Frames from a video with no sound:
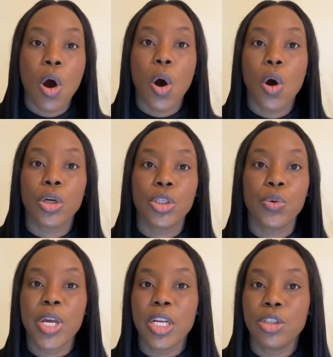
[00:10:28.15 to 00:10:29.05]
or
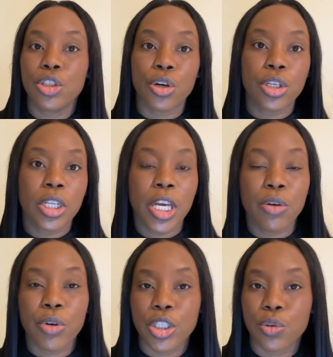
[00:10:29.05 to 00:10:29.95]
doing journaling
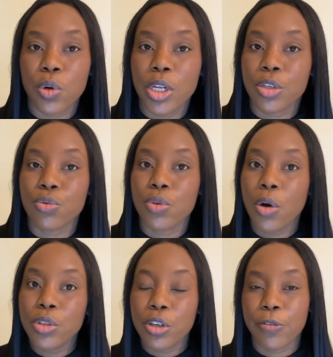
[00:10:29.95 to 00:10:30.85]
rituals
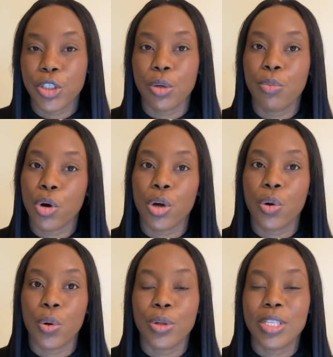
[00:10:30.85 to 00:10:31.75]
around your vision board
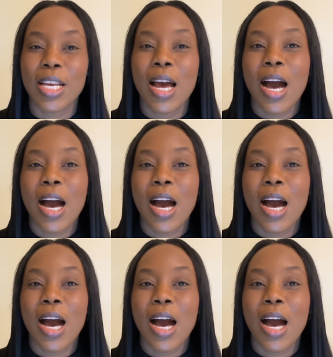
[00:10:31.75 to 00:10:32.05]
goals